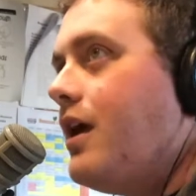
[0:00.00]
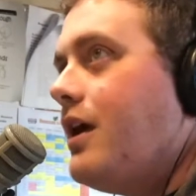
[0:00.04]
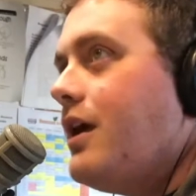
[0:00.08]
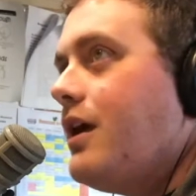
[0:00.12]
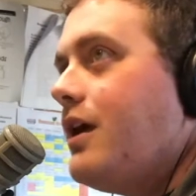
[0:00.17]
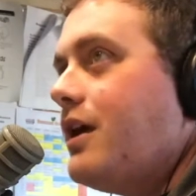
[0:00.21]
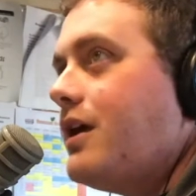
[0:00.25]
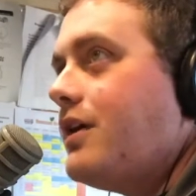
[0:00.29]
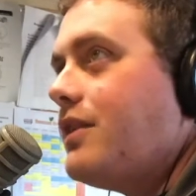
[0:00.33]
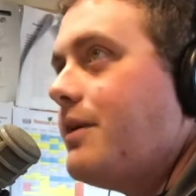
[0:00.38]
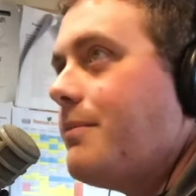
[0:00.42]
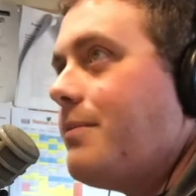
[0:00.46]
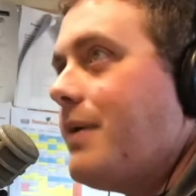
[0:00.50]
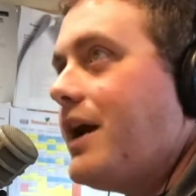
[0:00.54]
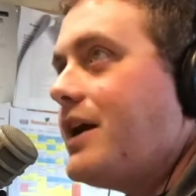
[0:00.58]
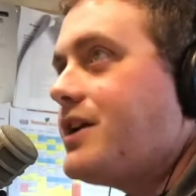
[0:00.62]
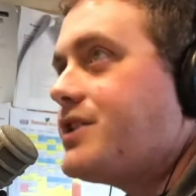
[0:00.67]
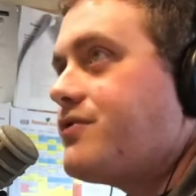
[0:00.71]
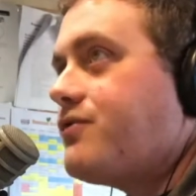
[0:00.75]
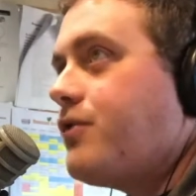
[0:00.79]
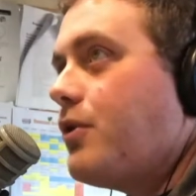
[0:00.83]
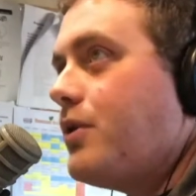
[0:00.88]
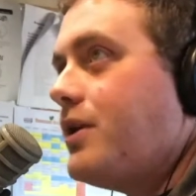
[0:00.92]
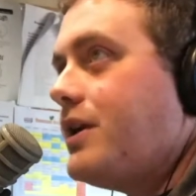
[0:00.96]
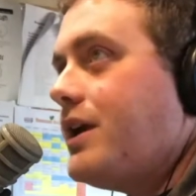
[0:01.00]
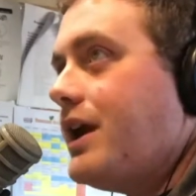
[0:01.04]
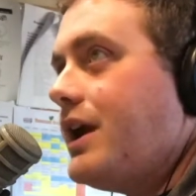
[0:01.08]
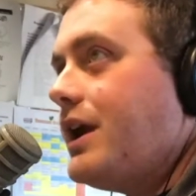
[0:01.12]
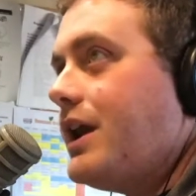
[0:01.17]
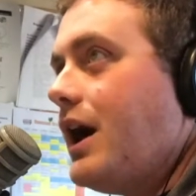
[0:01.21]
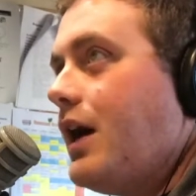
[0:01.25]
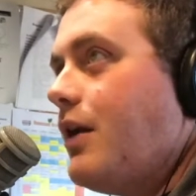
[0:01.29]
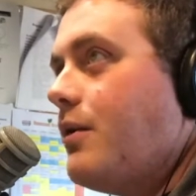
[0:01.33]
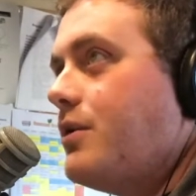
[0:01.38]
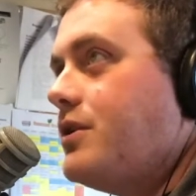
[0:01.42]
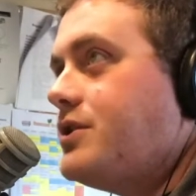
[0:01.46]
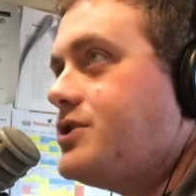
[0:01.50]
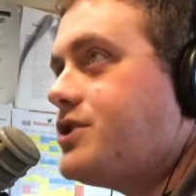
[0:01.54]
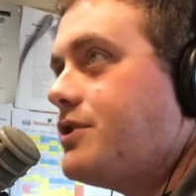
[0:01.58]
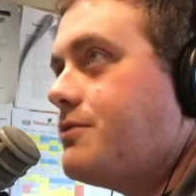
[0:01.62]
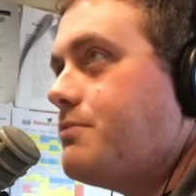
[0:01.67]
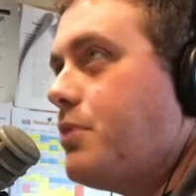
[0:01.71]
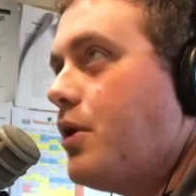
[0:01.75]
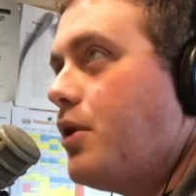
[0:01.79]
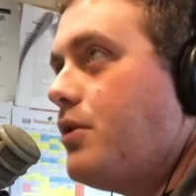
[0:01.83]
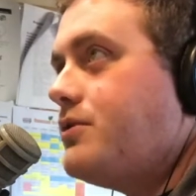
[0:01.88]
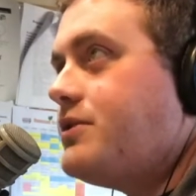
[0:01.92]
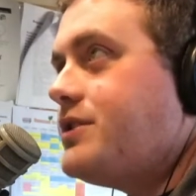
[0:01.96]
In the past 48 hours of
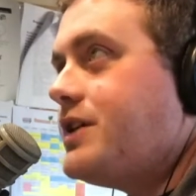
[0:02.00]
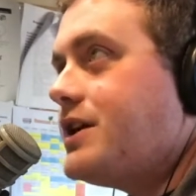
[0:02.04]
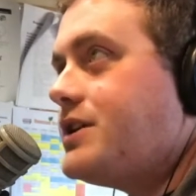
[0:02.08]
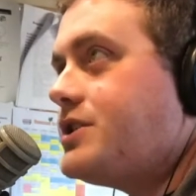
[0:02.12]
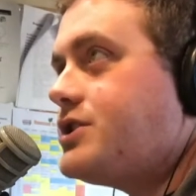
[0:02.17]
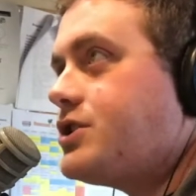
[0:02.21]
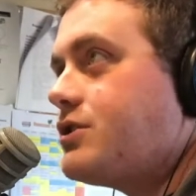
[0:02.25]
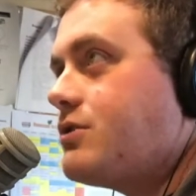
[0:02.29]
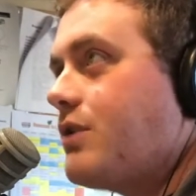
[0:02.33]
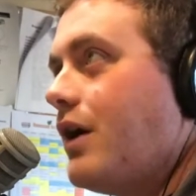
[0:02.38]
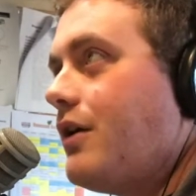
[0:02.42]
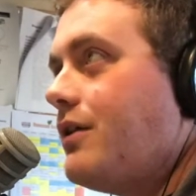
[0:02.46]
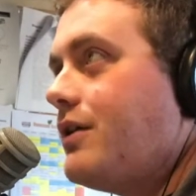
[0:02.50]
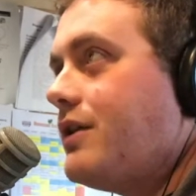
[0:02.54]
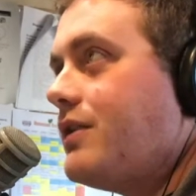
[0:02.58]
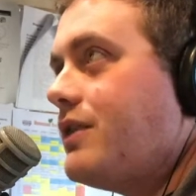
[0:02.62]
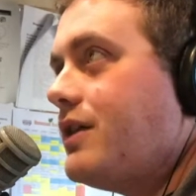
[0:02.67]
protests surrounding